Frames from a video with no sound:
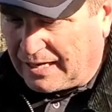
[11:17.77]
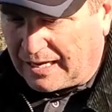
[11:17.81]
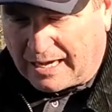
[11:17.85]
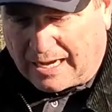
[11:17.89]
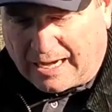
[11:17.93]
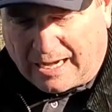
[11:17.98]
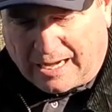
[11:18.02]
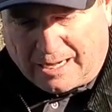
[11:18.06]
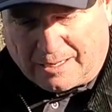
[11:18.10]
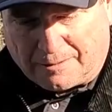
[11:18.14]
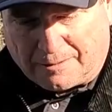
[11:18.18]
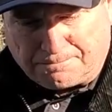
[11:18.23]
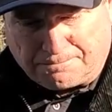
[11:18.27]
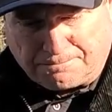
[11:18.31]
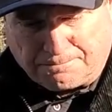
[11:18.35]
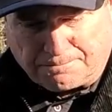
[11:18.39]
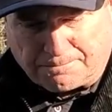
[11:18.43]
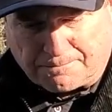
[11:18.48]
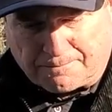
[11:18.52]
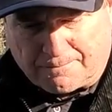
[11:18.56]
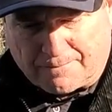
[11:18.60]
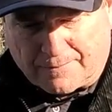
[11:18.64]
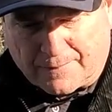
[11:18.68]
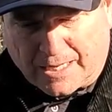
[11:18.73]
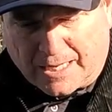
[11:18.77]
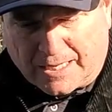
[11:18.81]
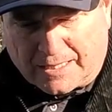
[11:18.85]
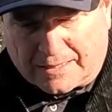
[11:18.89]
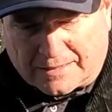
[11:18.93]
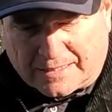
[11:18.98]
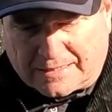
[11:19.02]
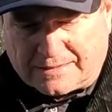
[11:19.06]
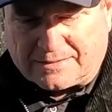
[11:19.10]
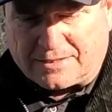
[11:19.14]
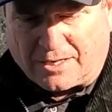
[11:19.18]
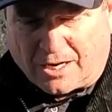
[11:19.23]
Um,
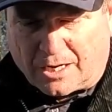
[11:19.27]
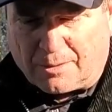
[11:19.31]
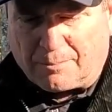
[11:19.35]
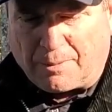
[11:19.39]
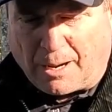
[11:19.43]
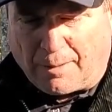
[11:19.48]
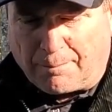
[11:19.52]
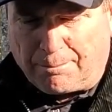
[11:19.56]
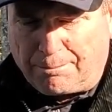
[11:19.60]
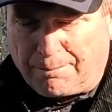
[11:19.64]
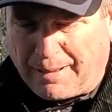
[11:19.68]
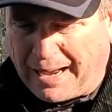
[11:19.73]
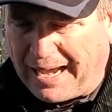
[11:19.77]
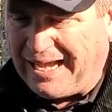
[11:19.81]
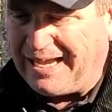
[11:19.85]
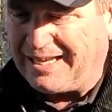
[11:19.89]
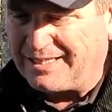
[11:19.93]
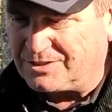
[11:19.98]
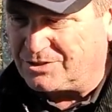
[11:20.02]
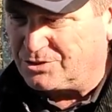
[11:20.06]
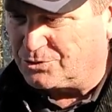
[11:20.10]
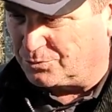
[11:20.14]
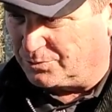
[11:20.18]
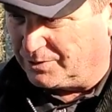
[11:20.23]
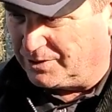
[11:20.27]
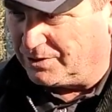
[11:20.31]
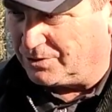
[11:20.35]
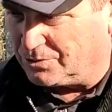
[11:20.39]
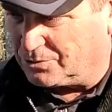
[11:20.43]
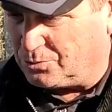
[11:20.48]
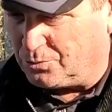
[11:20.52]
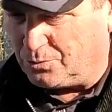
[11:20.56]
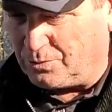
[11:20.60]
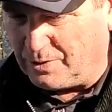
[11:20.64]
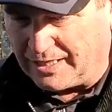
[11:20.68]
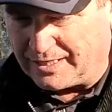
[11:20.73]
let's talk about pants real
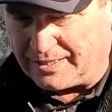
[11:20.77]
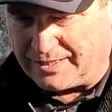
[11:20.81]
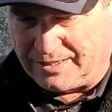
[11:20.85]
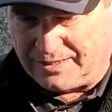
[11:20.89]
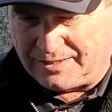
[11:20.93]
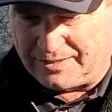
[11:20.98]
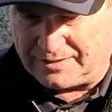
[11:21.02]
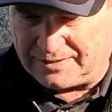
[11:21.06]
quick.